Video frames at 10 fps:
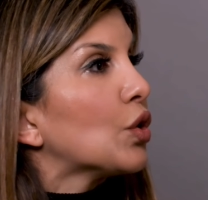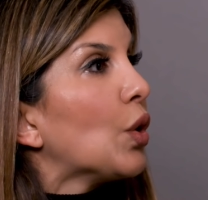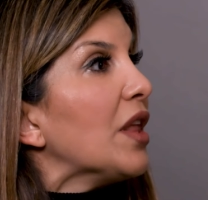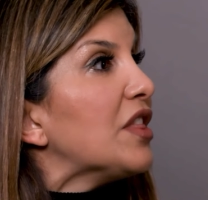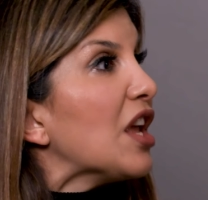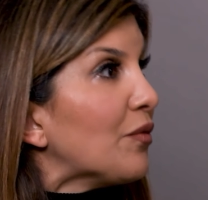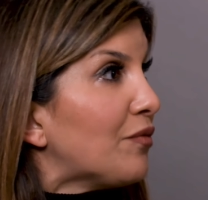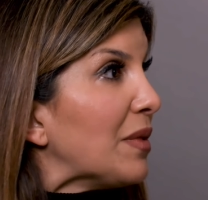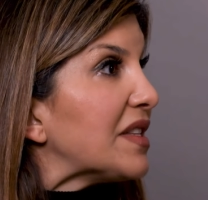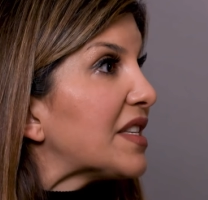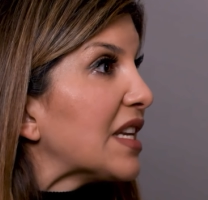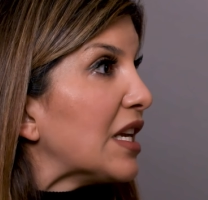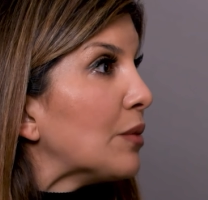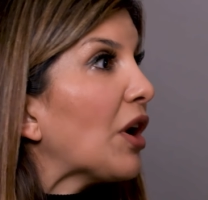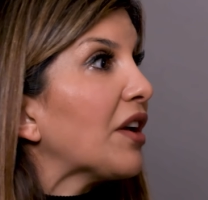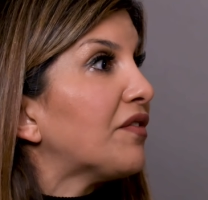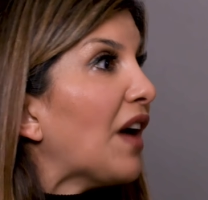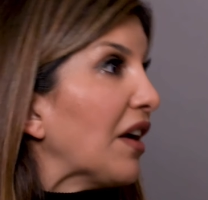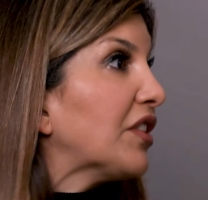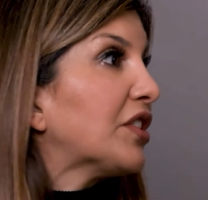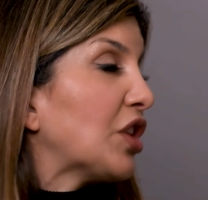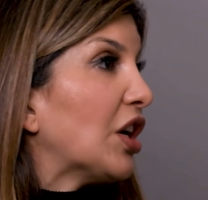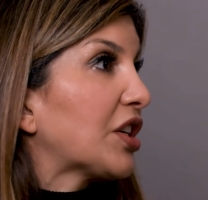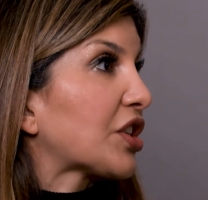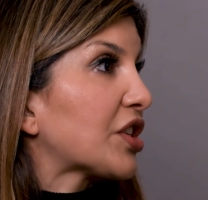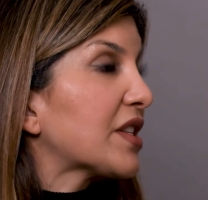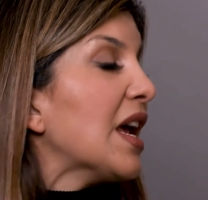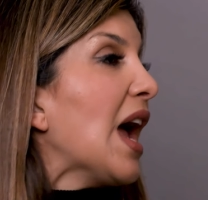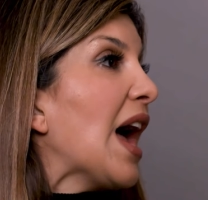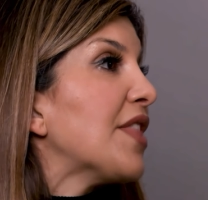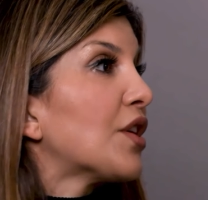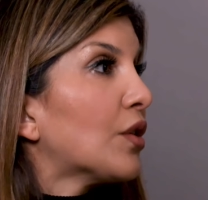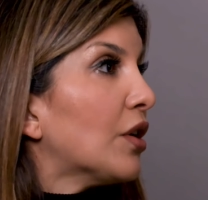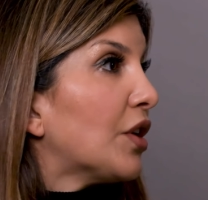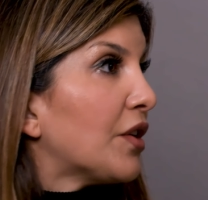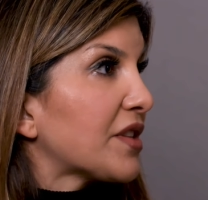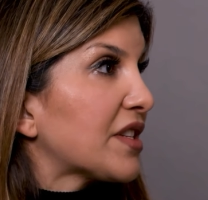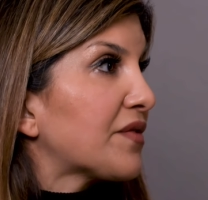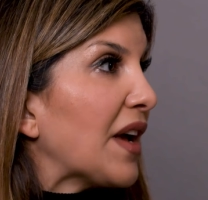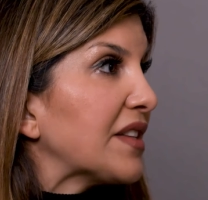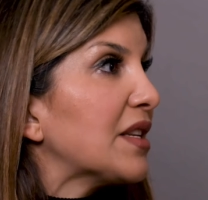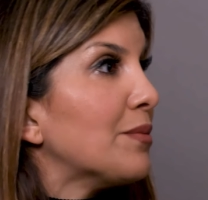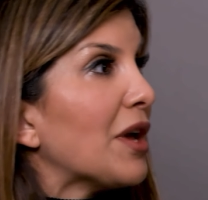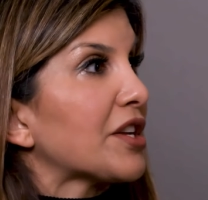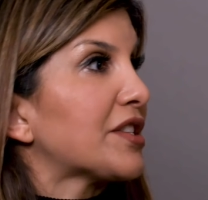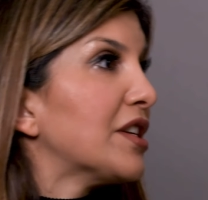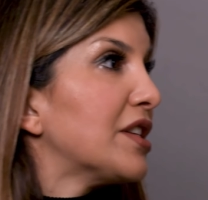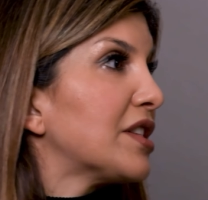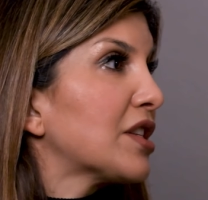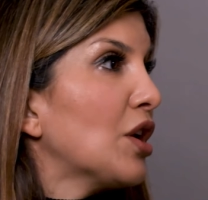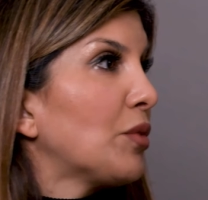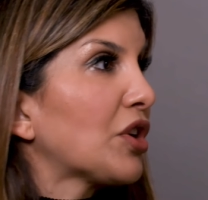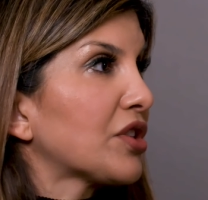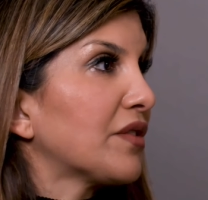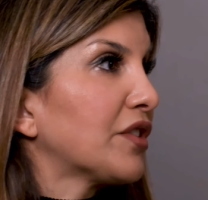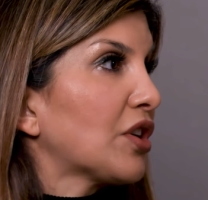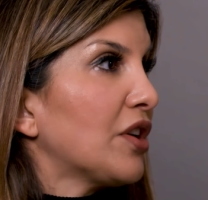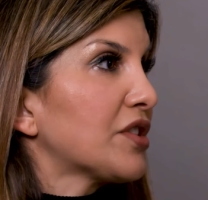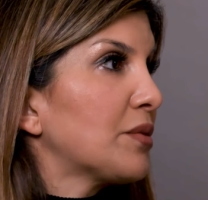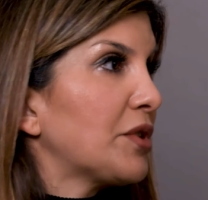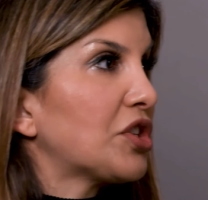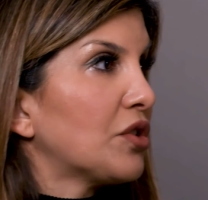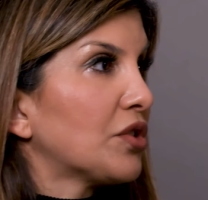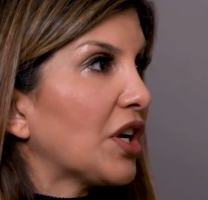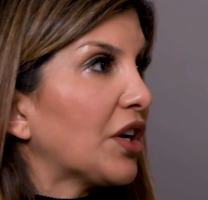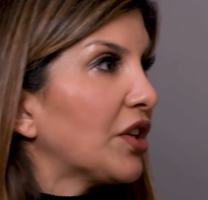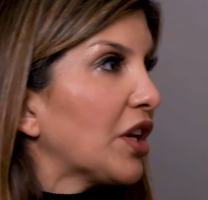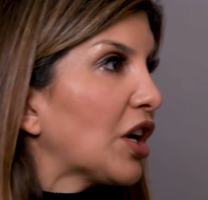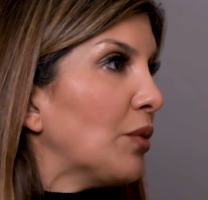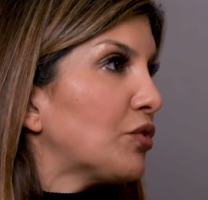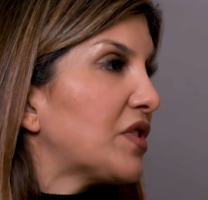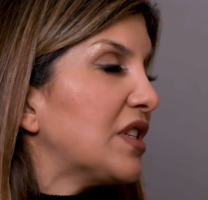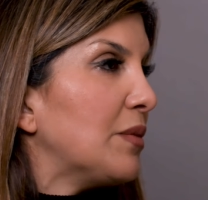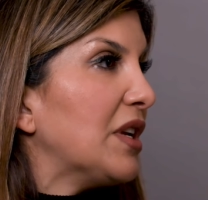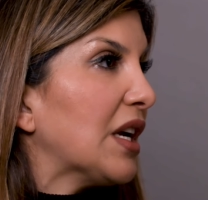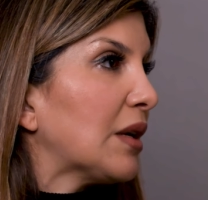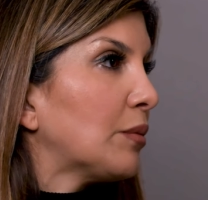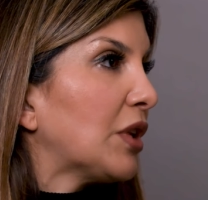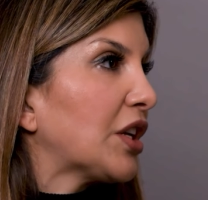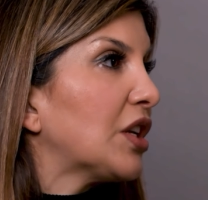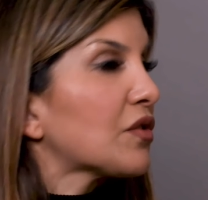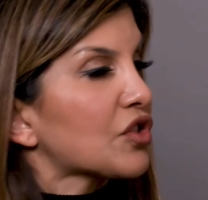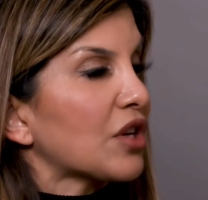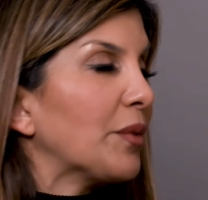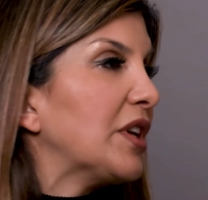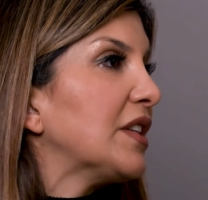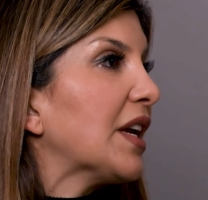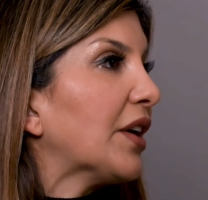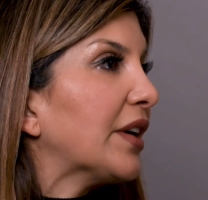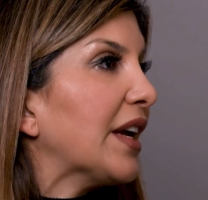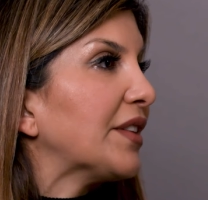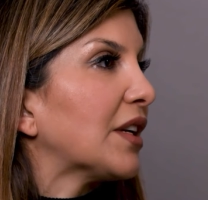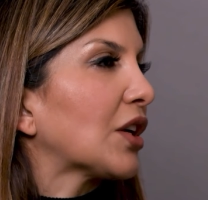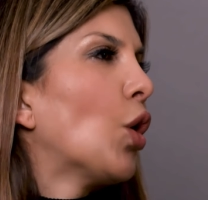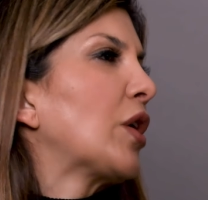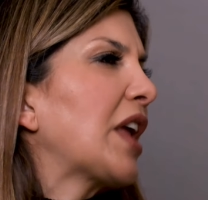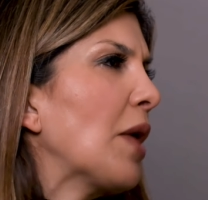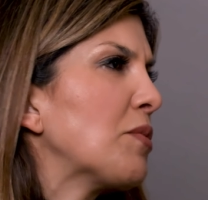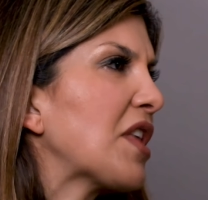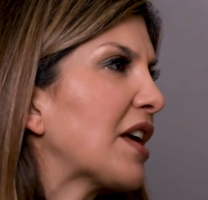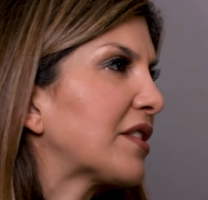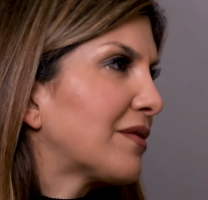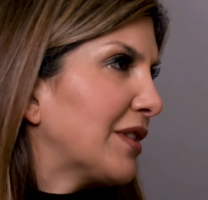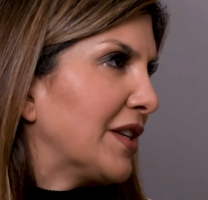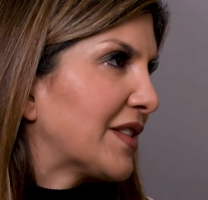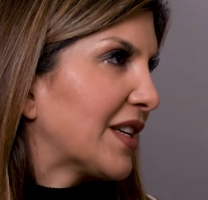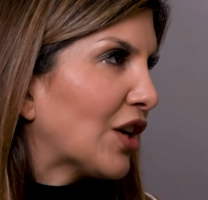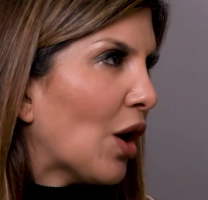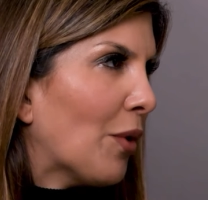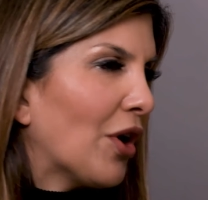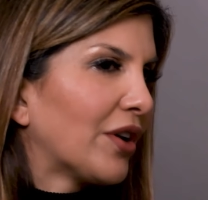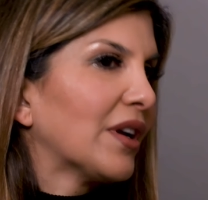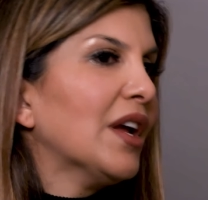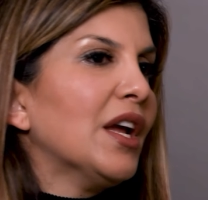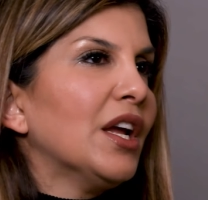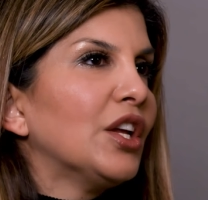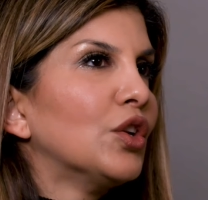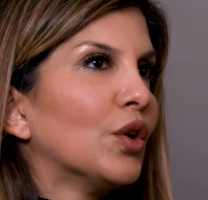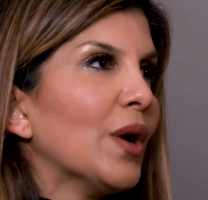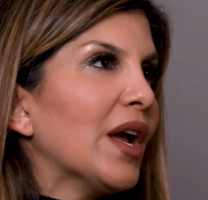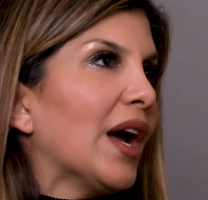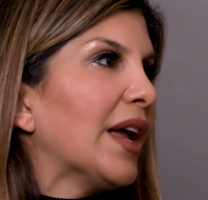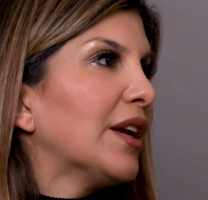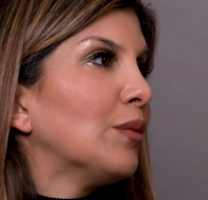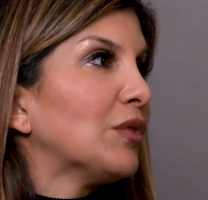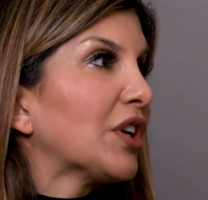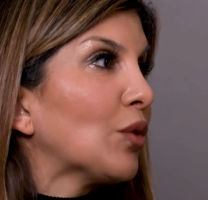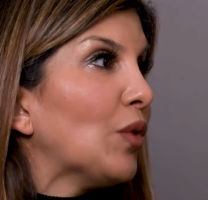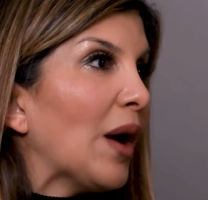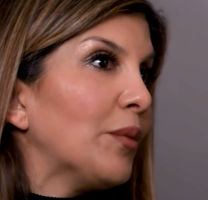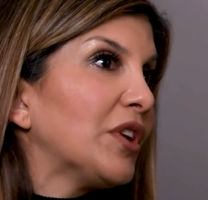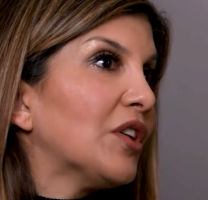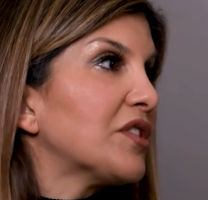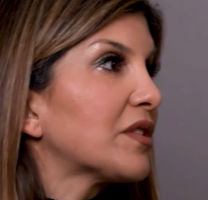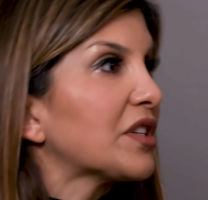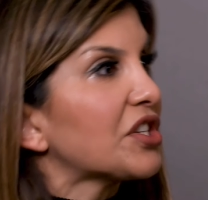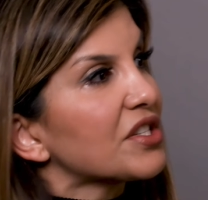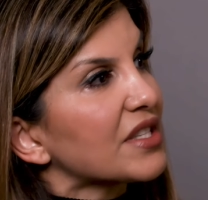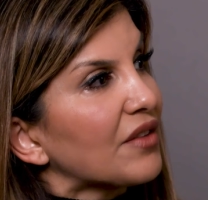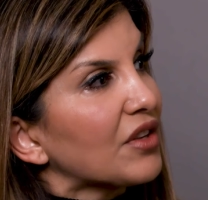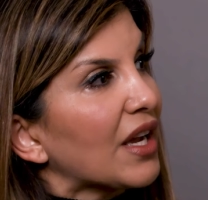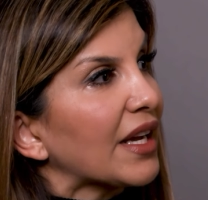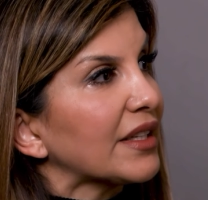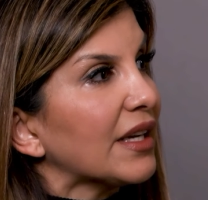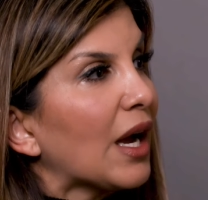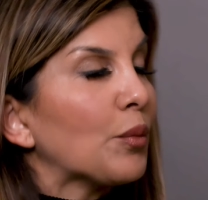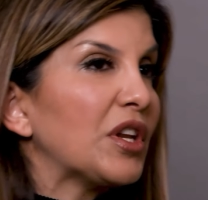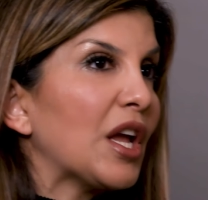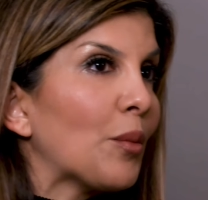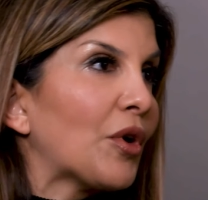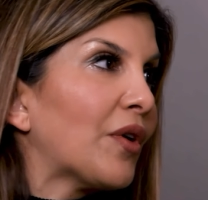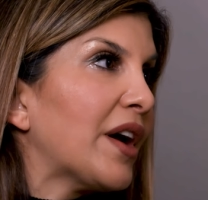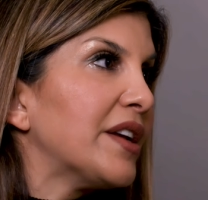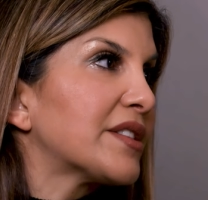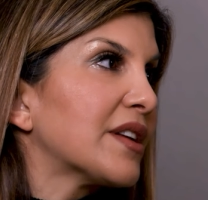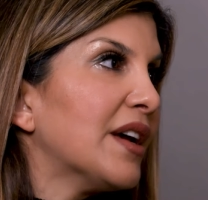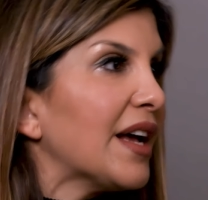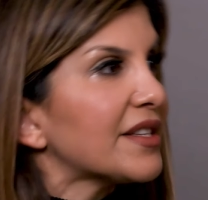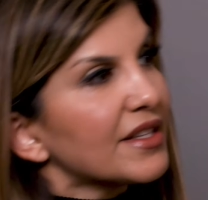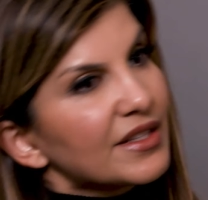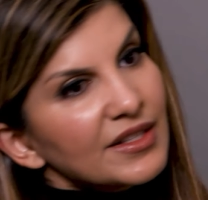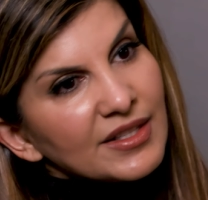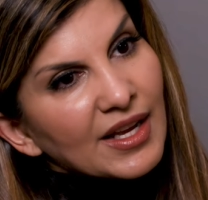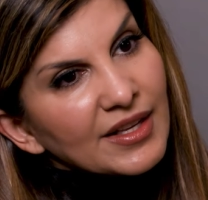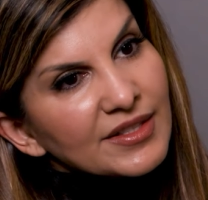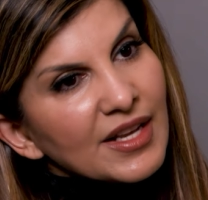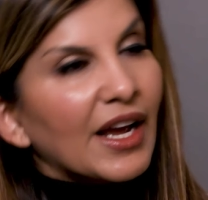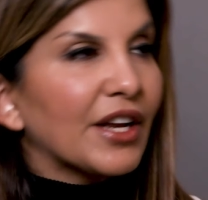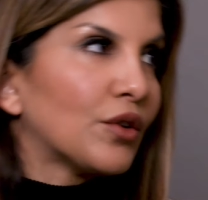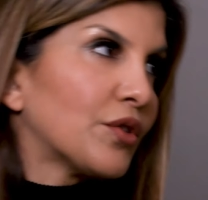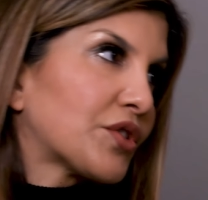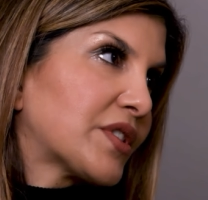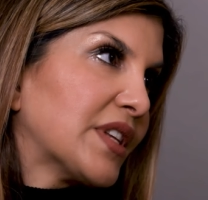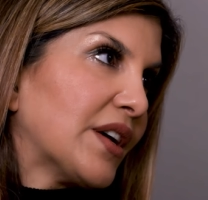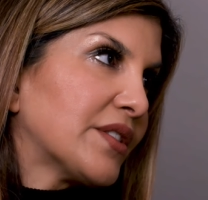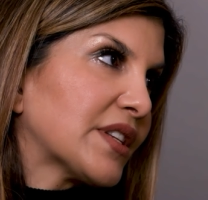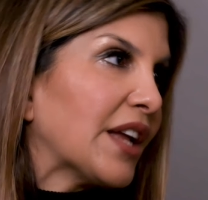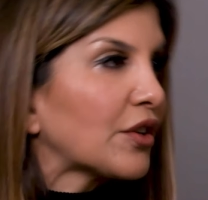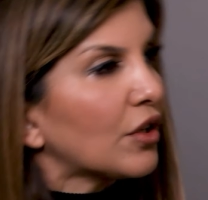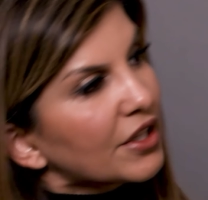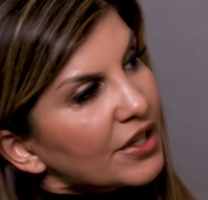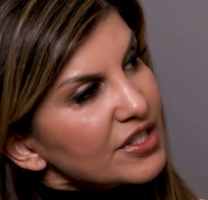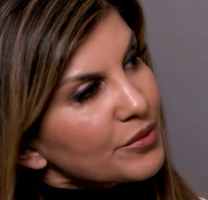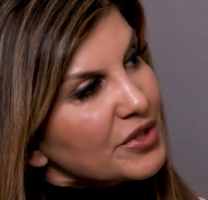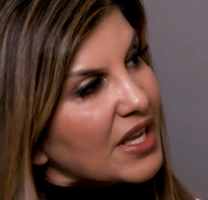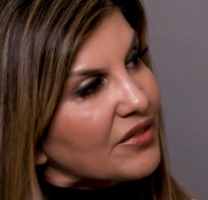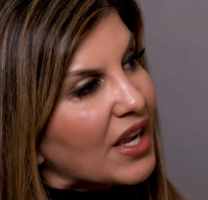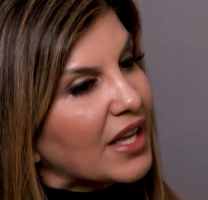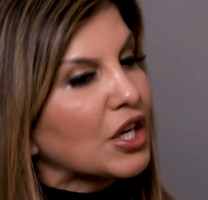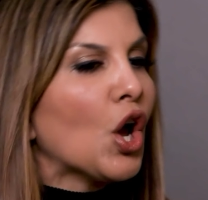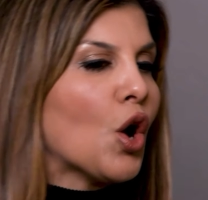So they've been seen by 5 other doctors, and they're on all these fancy medicines because of their constipation or diarrhea. They come to see me, and I'm like, stop eating dairy. And they're like, oh, it can't be that easy, come on, you know. And I'm like, well, how many consultations have you had? How many MRIs and CT scans and ultrasounds and colonoscopies have you had?